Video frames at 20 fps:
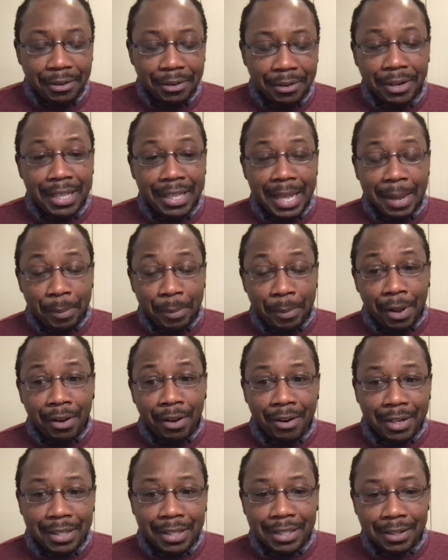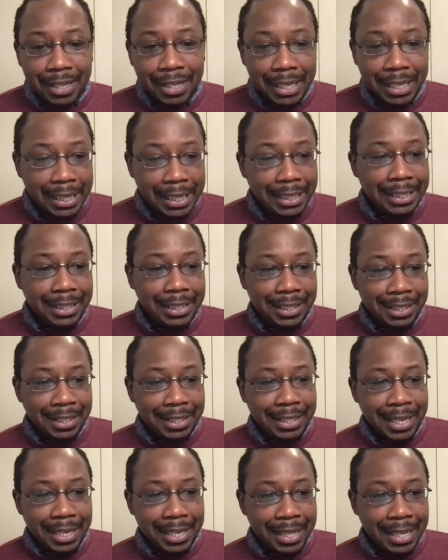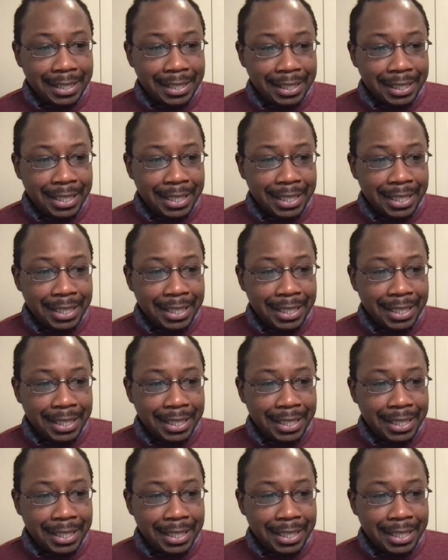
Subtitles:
or in that blog article, I think she'd said that